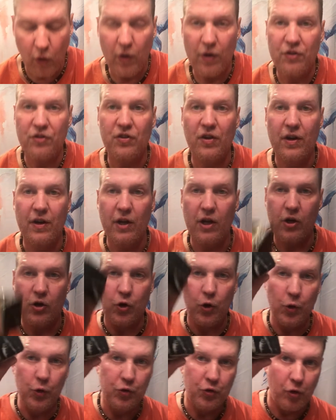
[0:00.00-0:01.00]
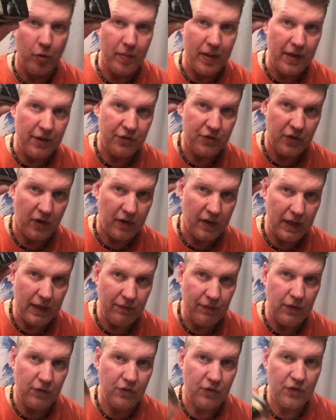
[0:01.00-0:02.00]
Artisan Accoutrements. All
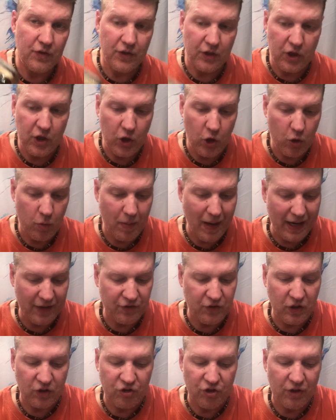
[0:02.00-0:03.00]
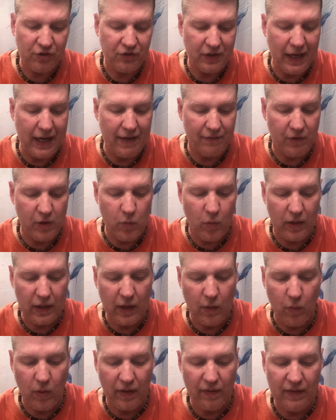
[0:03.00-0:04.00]
right, this is the Cube. I suggest everyone
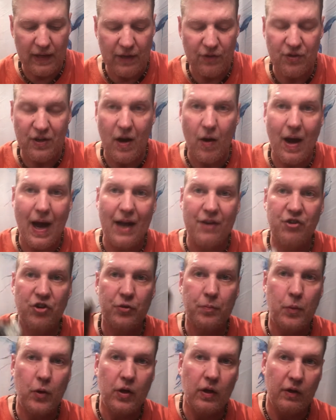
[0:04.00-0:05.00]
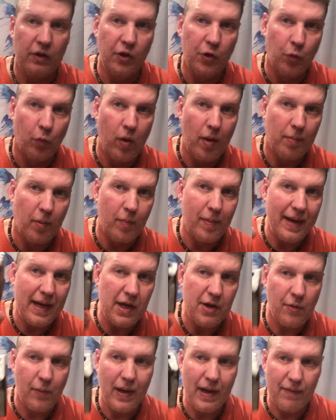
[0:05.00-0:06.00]
get one of these. Now I just put a little rubber
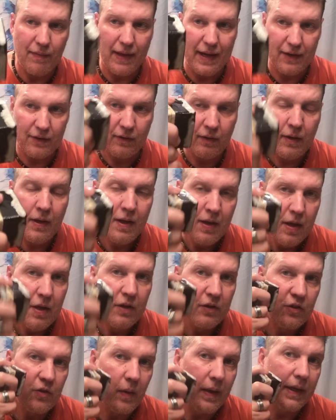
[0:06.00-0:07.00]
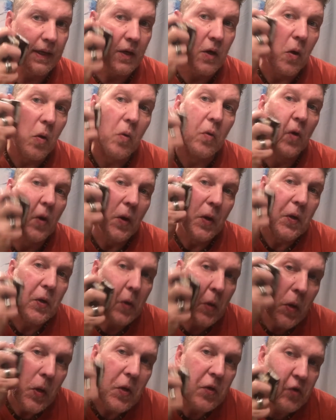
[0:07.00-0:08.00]
band around that so I can hold on
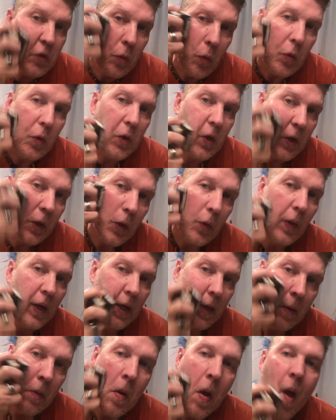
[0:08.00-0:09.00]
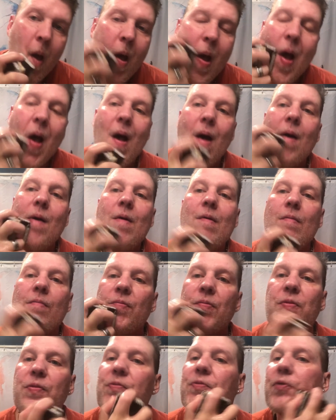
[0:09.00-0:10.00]
to it. So we're going to go ahead and
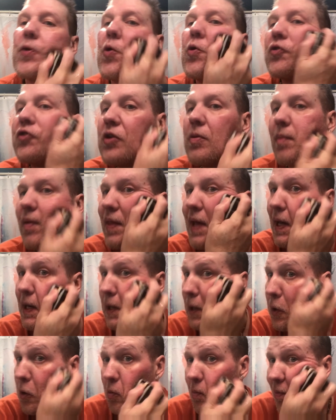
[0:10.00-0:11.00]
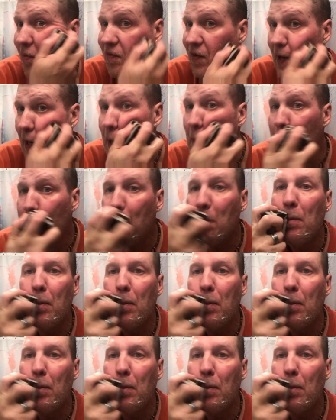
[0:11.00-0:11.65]
throw some of that here on my face.